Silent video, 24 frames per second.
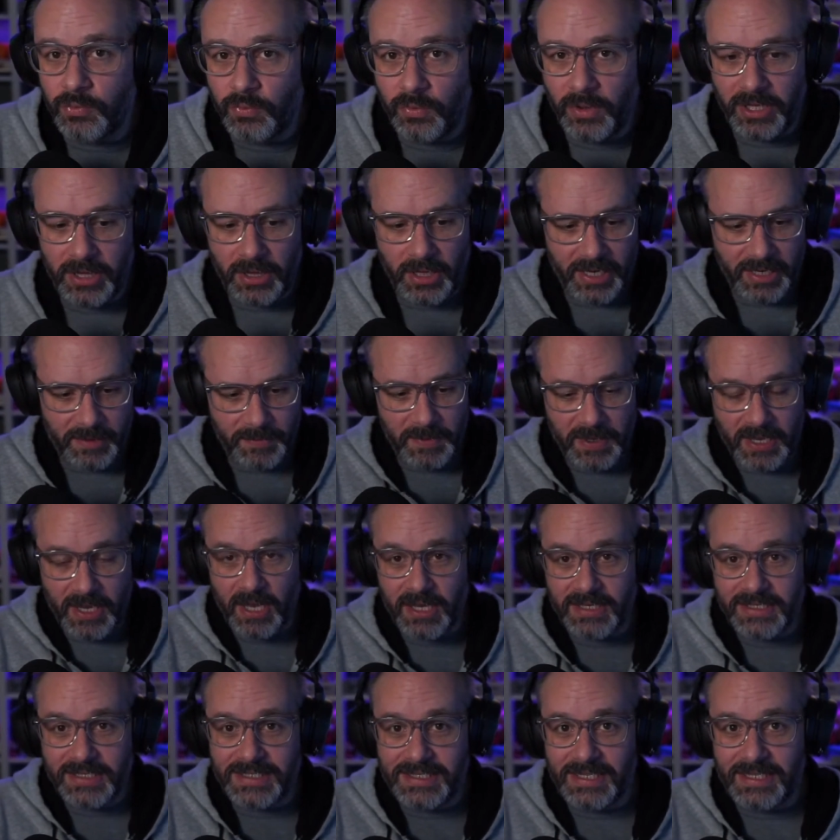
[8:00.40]
with like
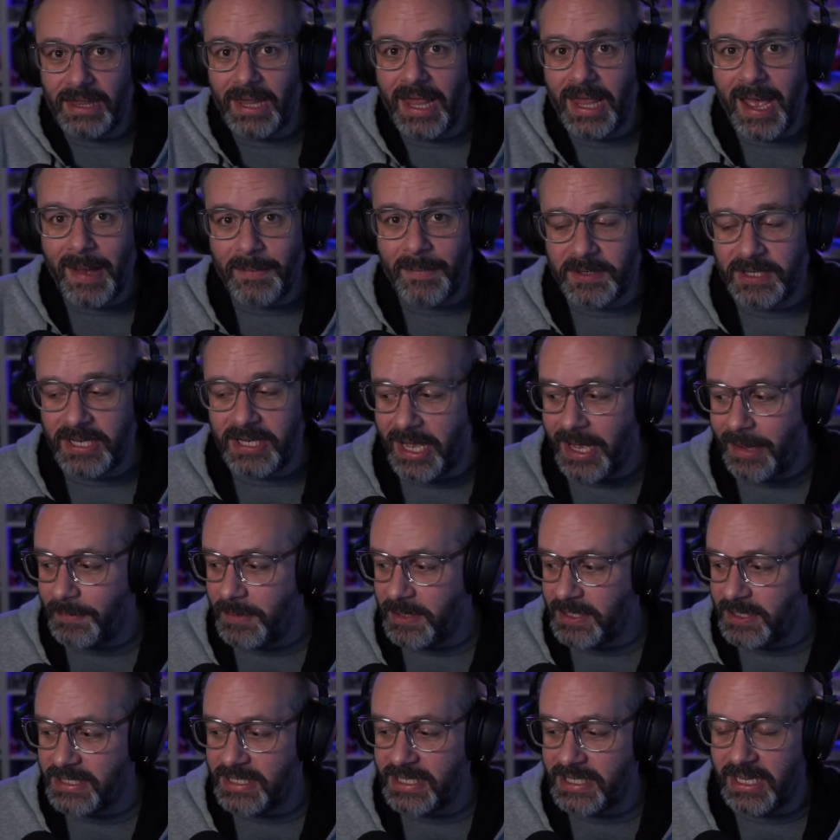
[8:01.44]
because it's a laptop
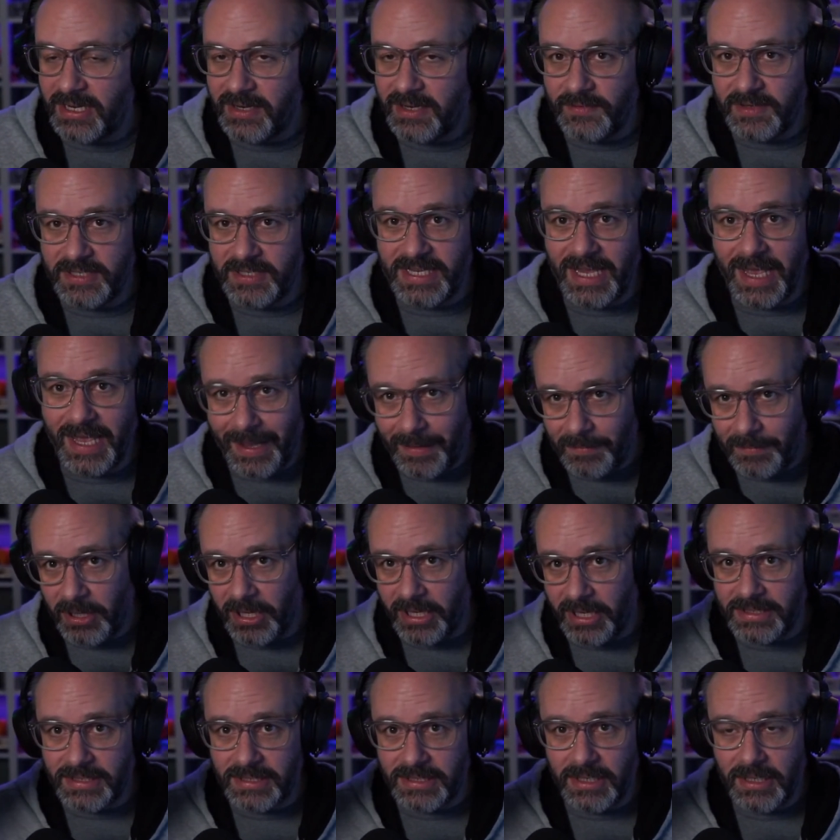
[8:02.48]
instead of a
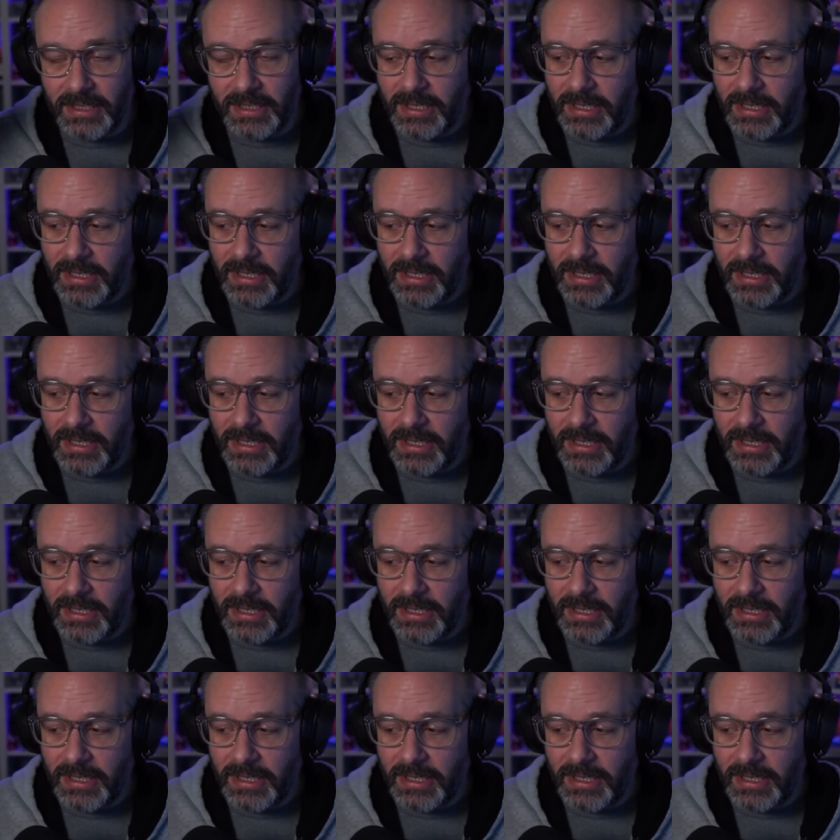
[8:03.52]
tablet.